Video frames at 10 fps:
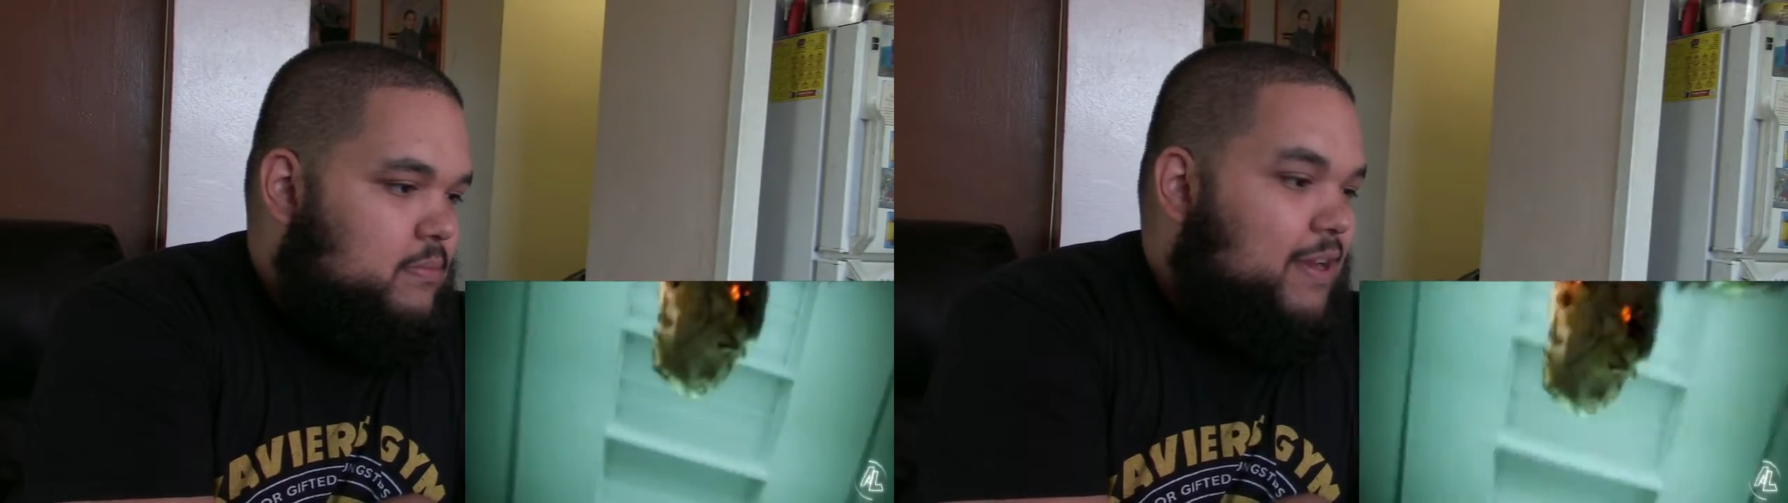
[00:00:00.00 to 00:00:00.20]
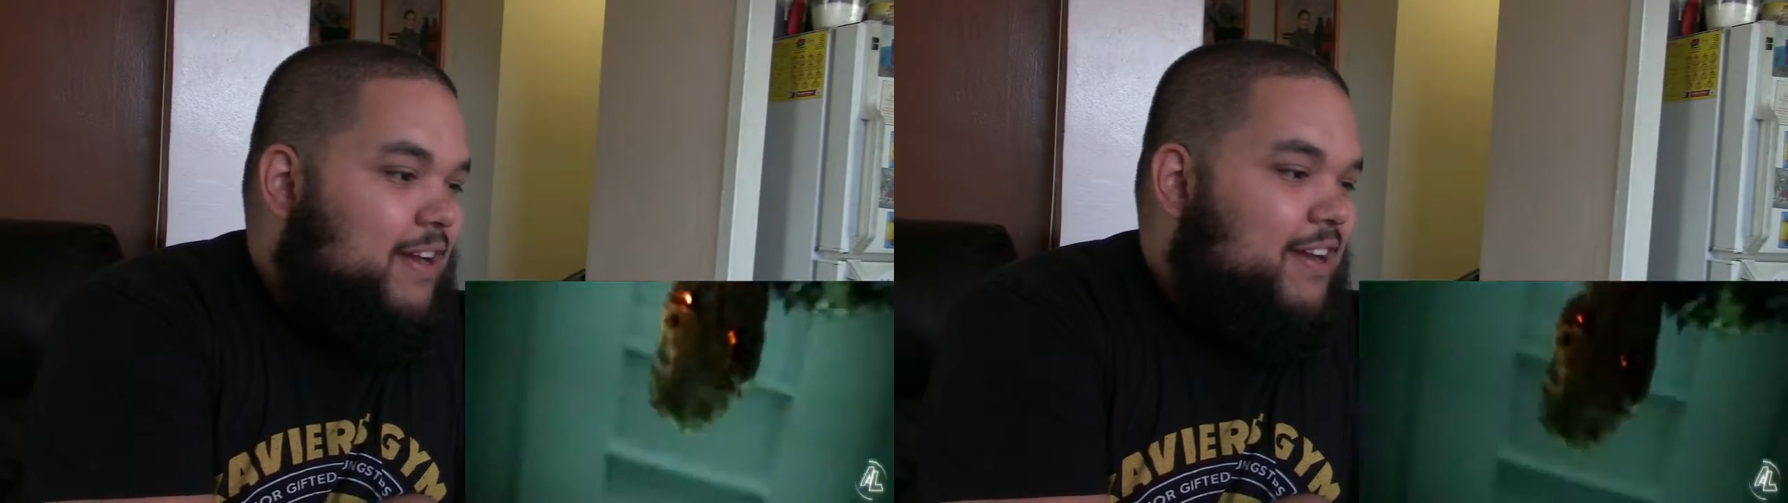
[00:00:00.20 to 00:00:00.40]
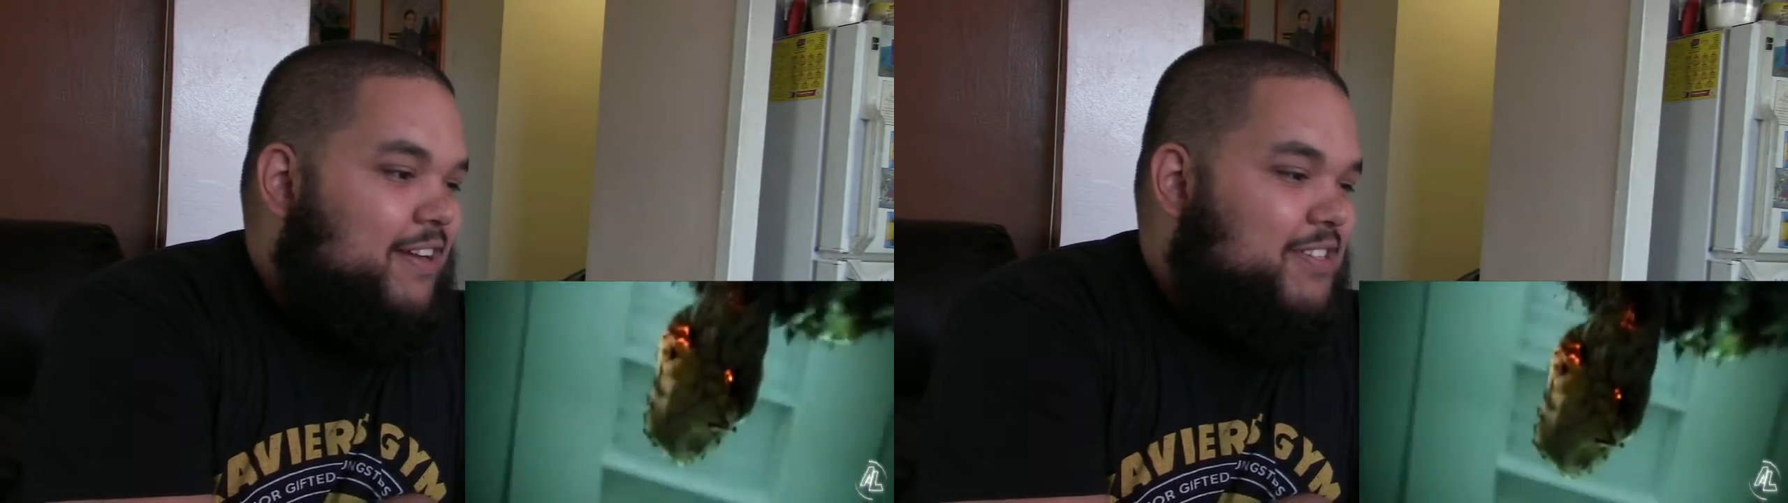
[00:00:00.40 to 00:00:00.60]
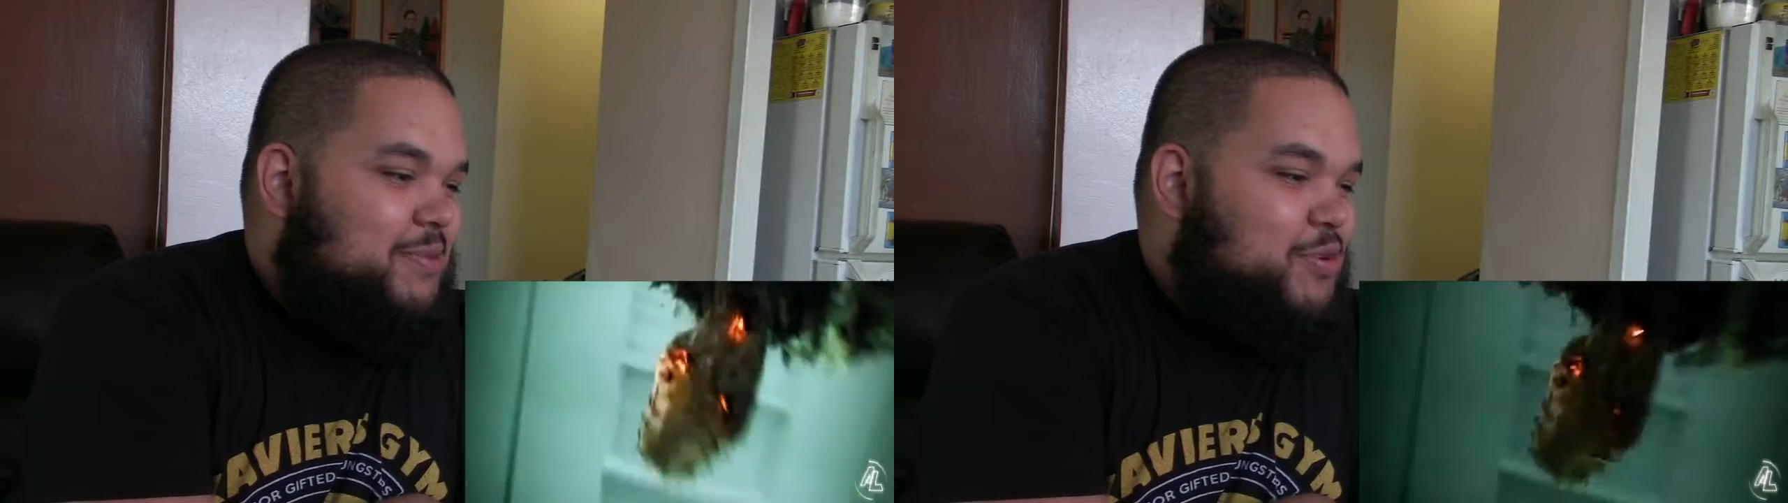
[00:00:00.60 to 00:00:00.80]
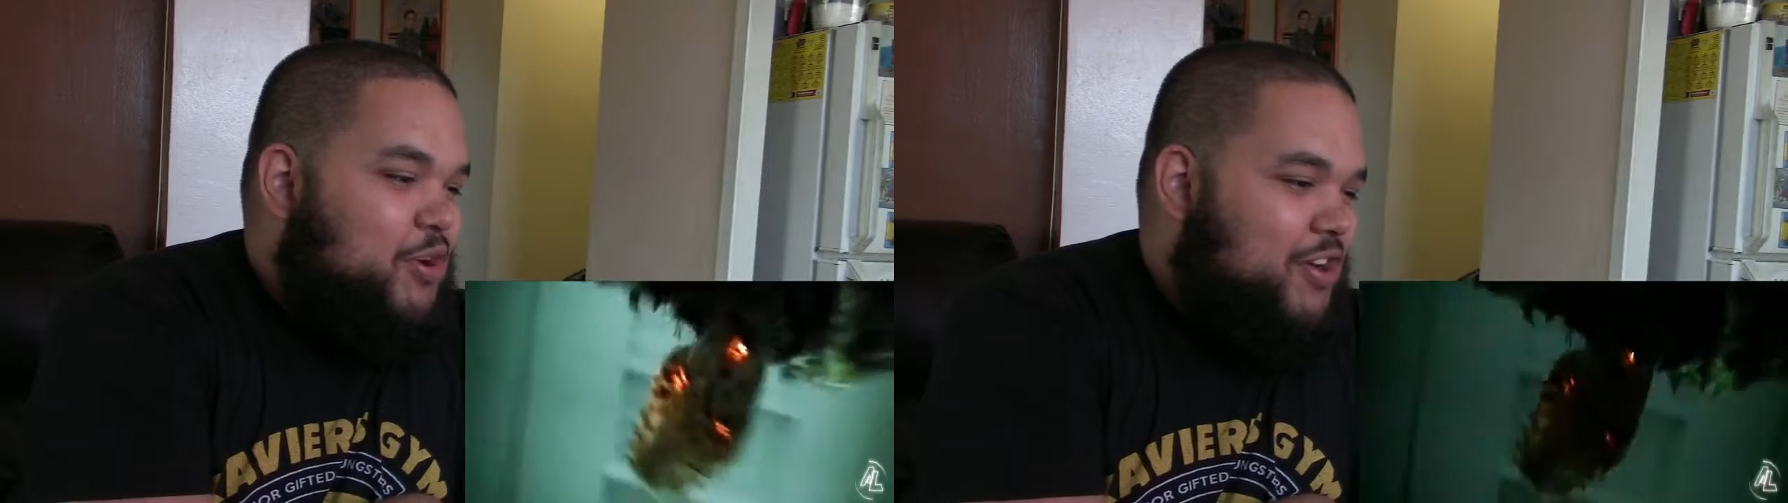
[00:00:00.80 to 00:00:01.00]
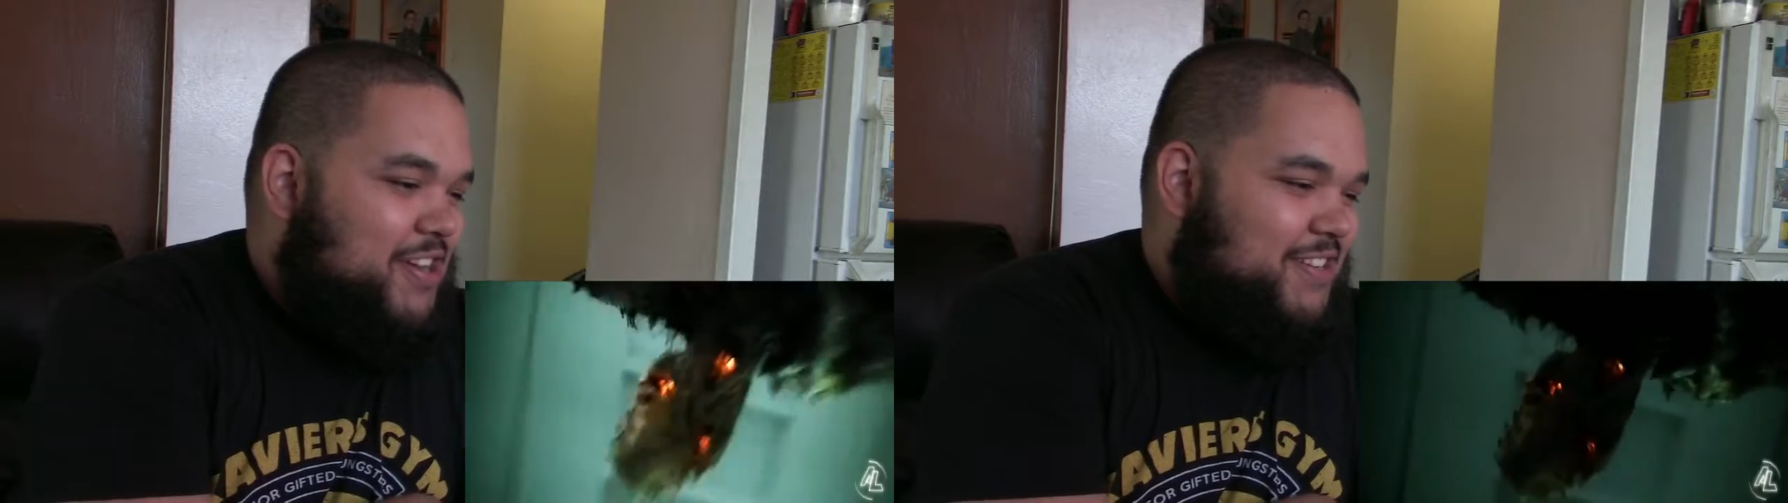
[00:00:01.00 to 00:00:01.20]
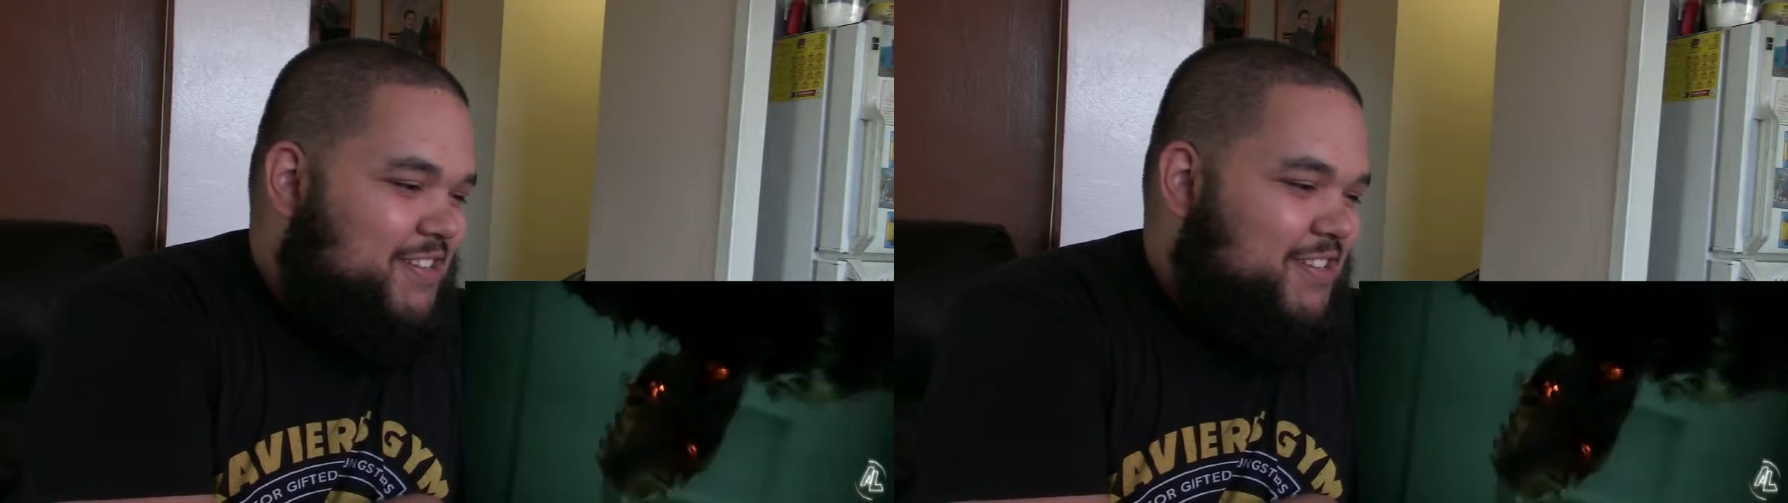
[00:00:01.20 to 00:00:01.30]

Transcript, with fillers: Oh, Jim Gordon!